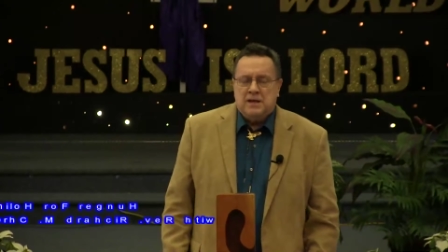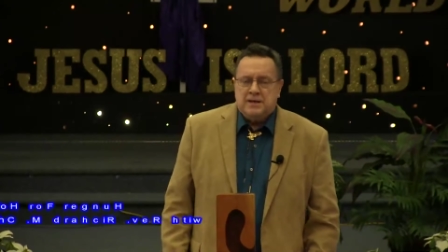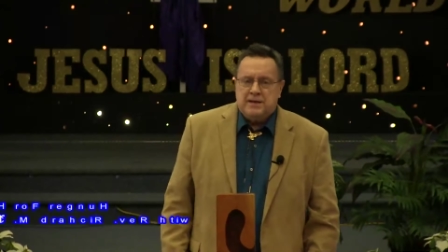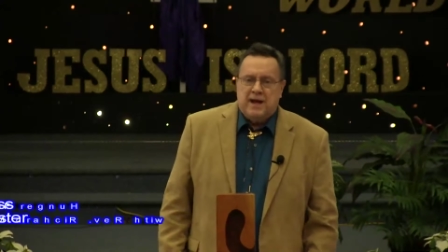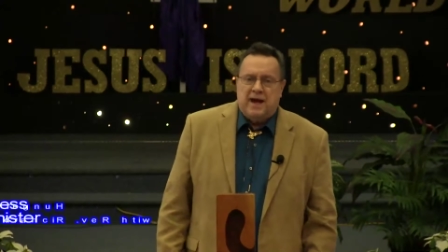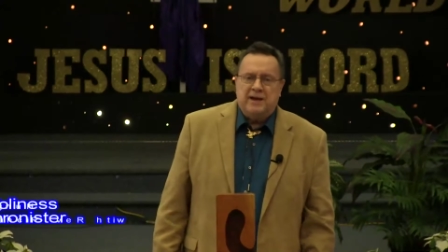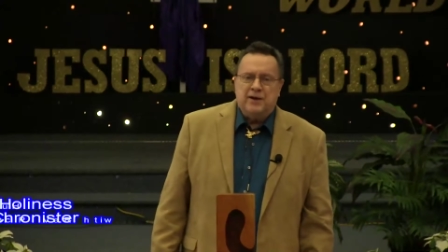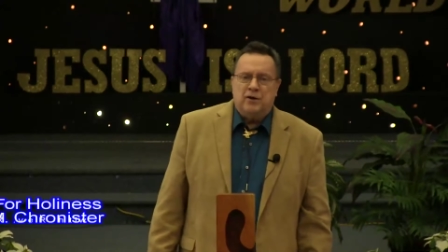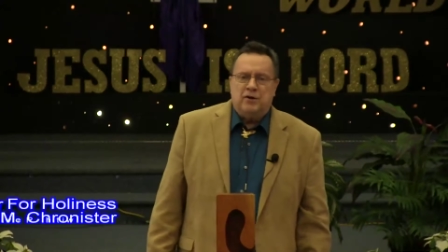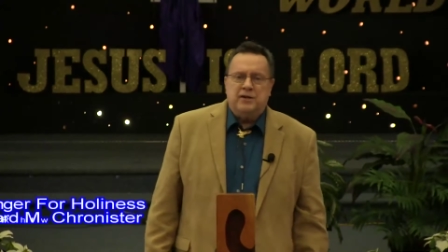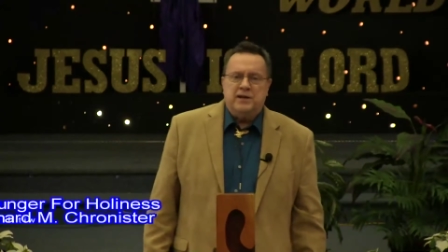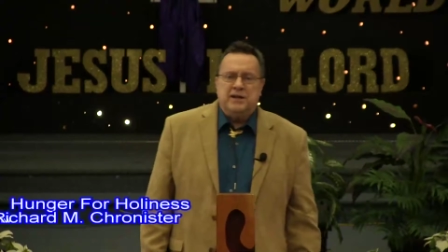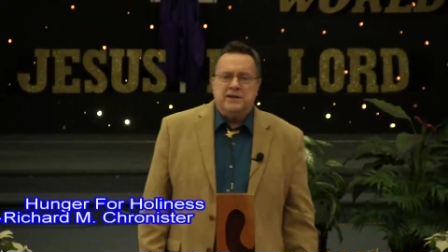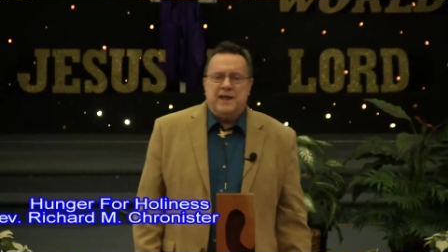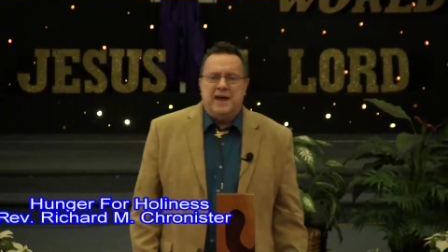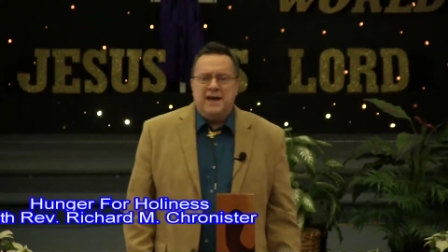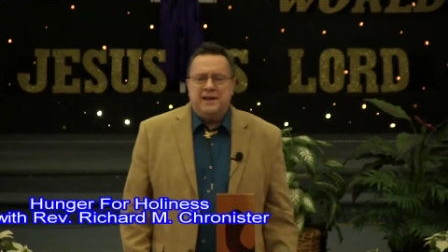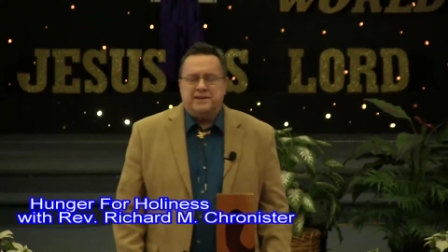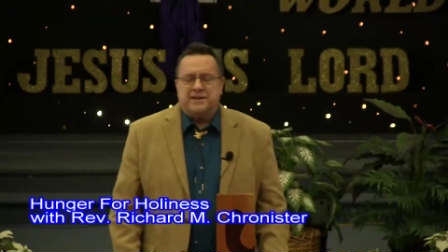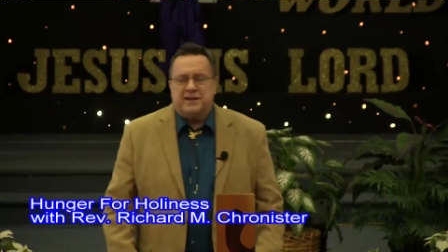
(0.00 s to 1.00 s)
Not only
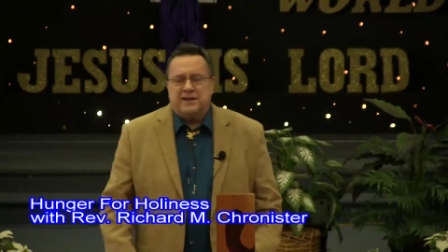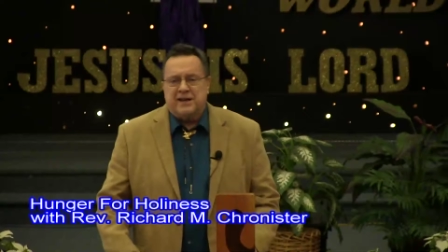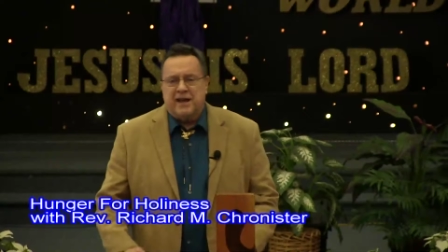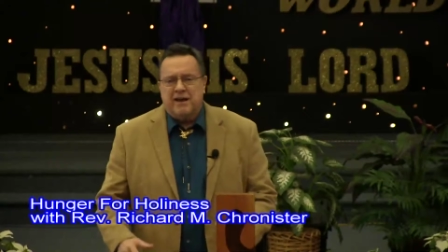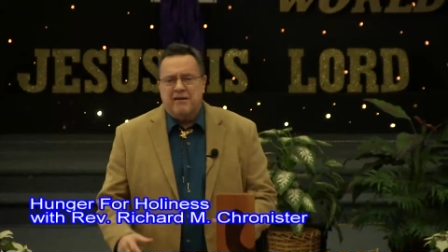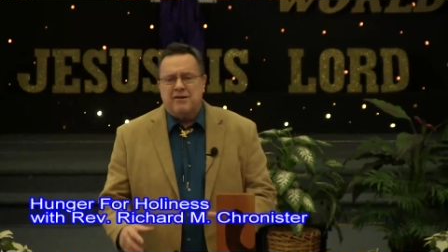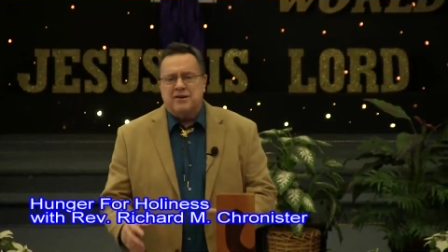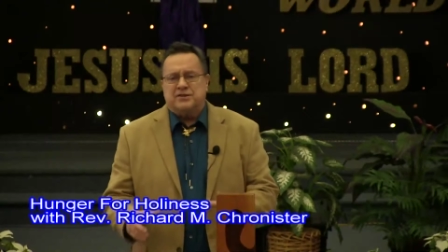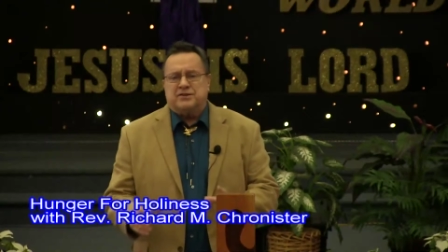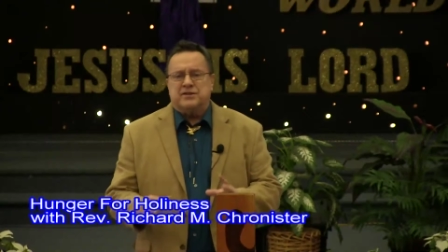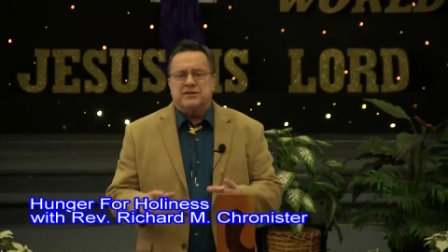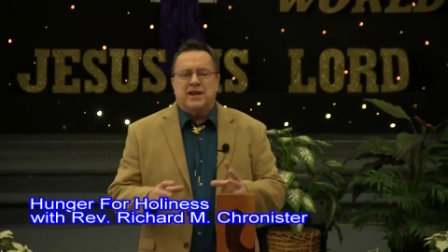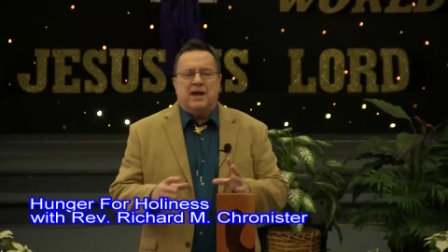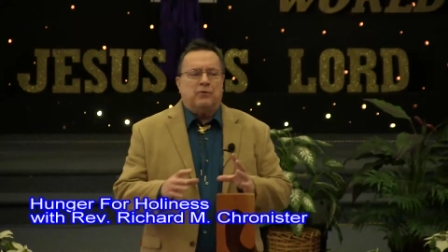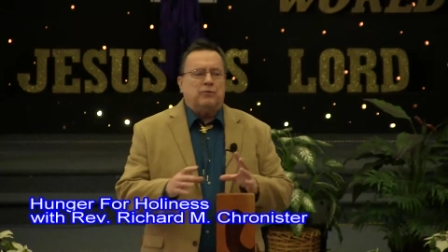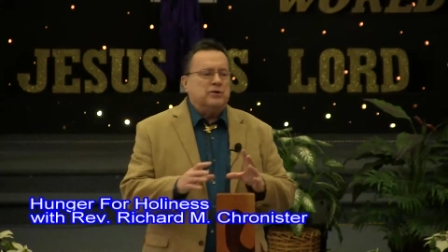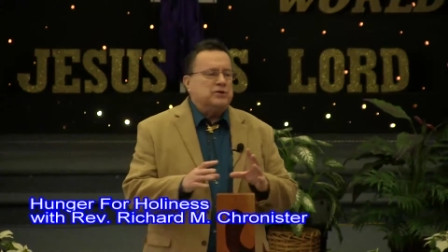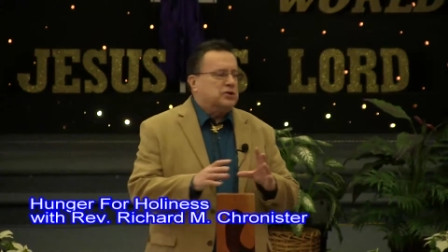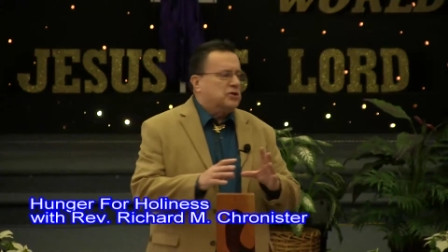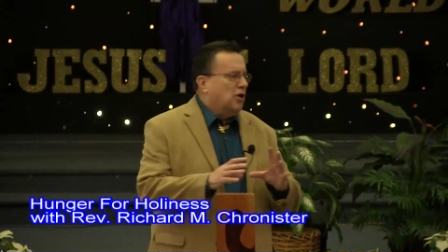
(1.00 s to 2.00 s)
that, the garrison
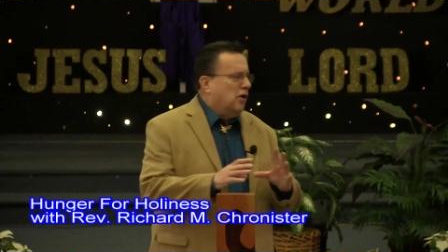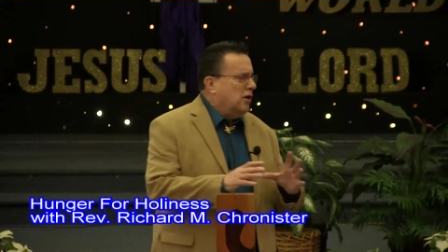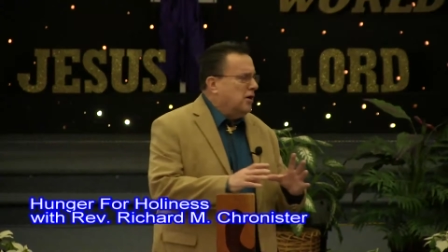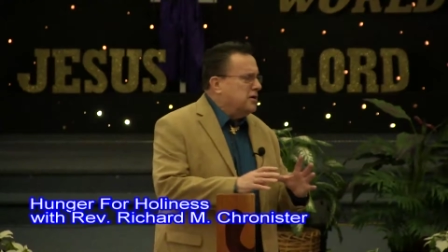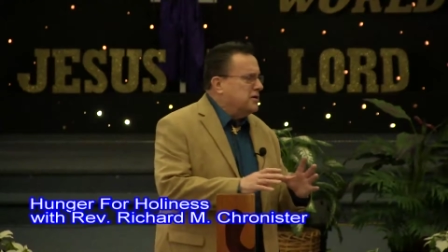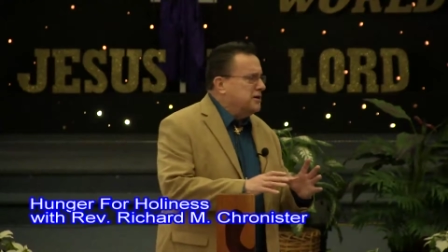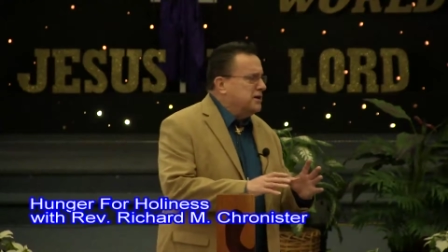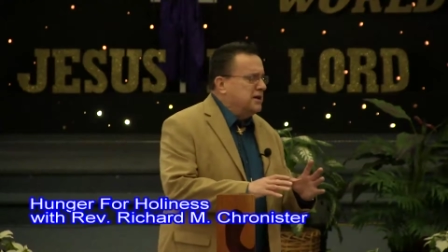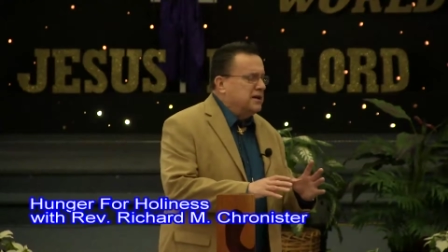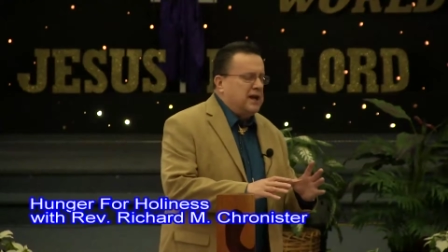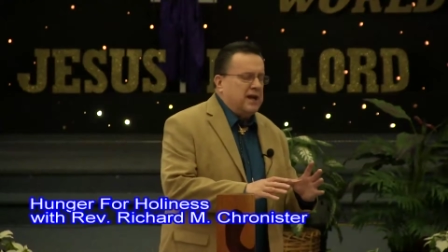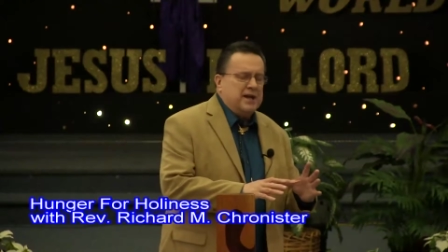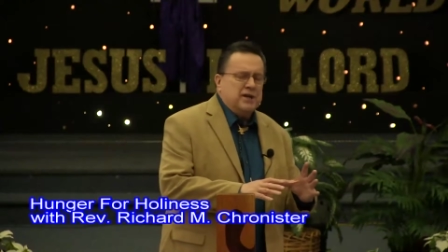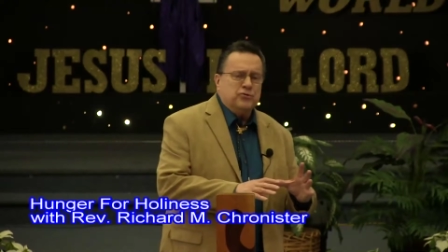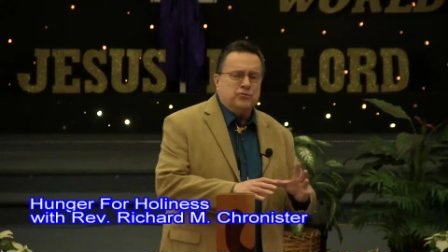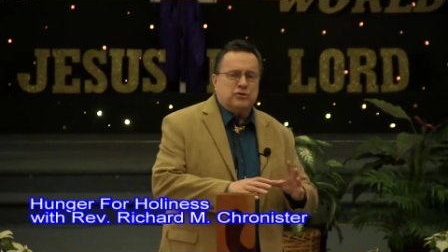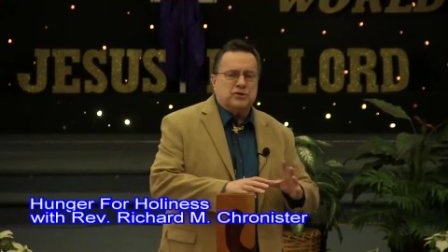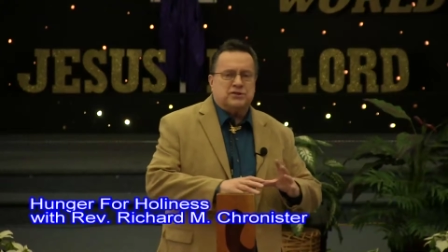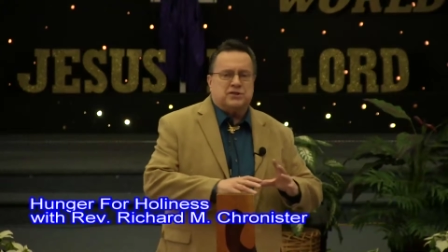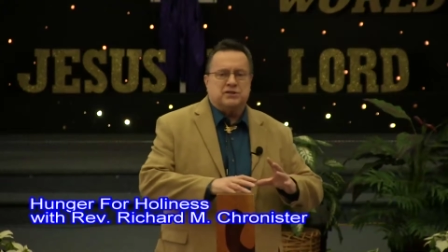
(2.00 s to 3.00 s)
that was guarding the
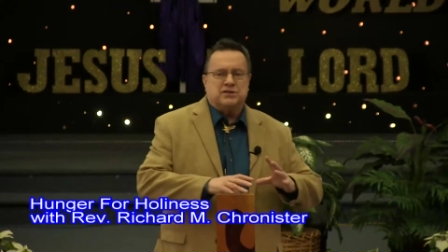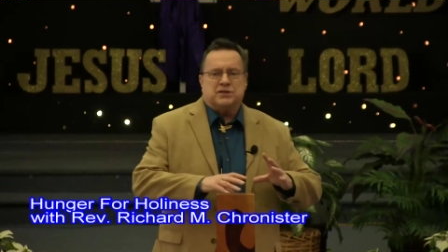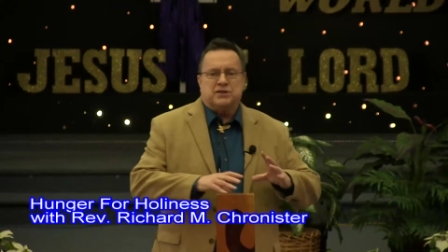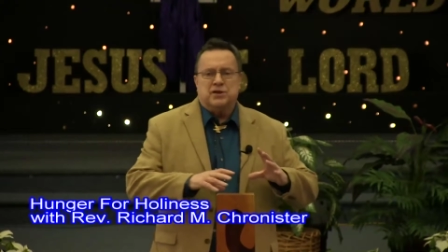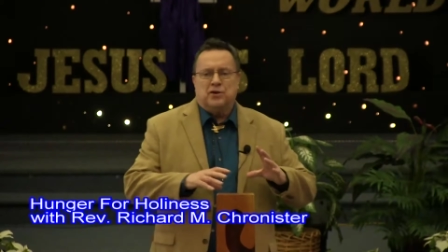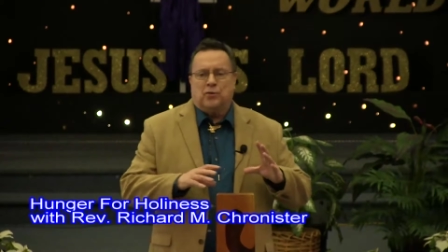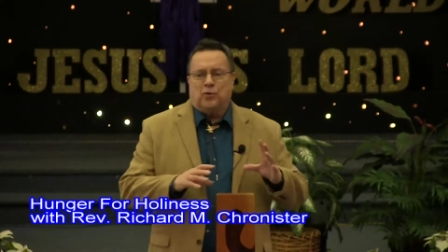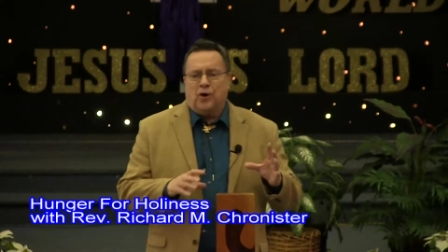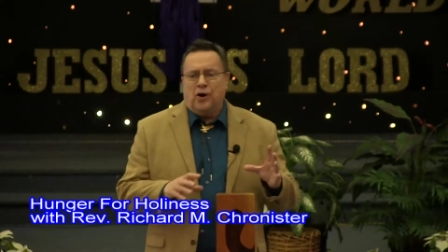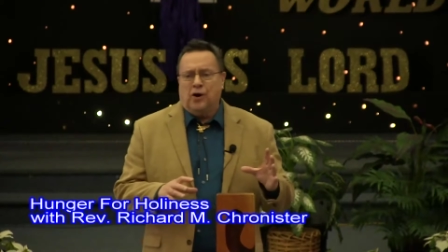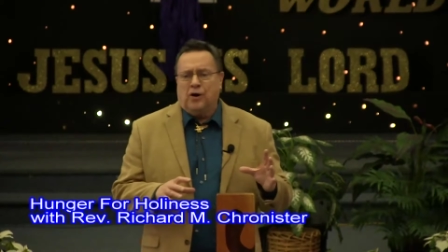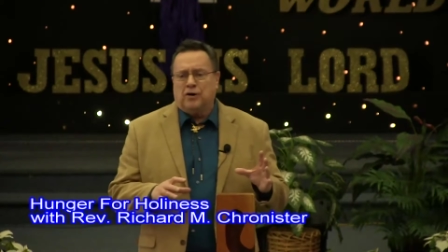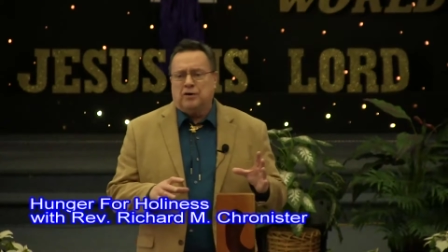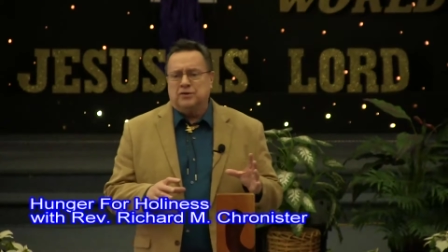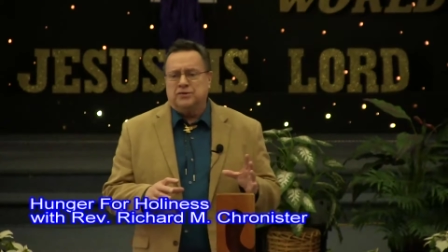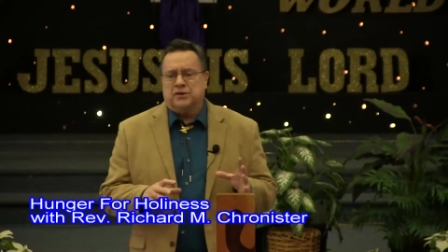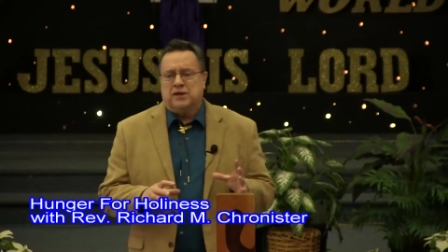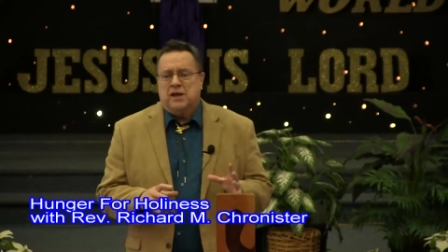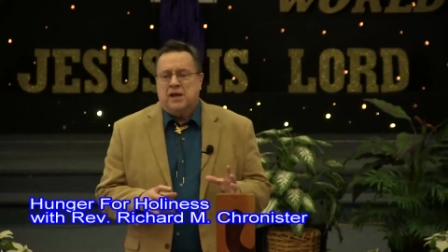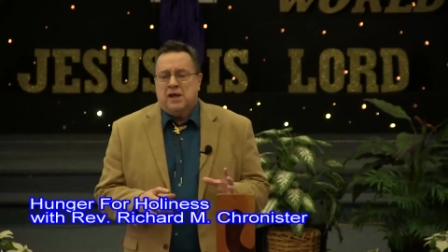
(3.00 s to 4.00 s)
entrances and the
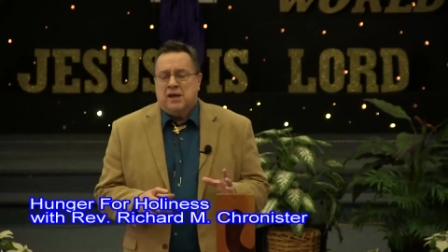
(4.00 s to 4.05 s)
walls